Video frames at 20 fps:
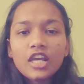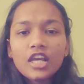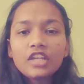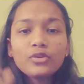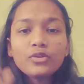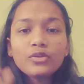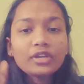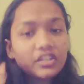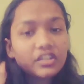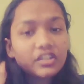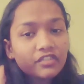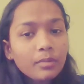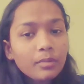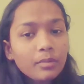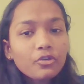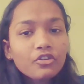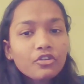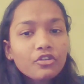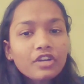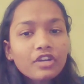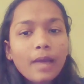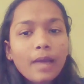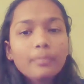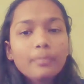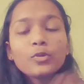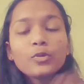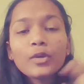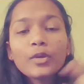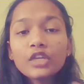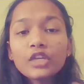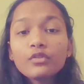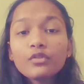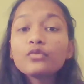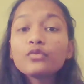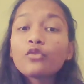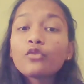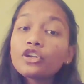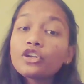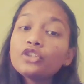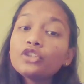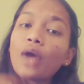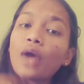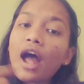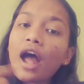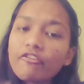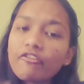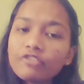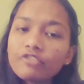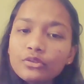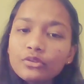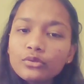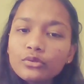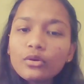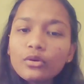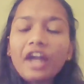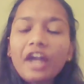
You are given a program, you are given what you have to do,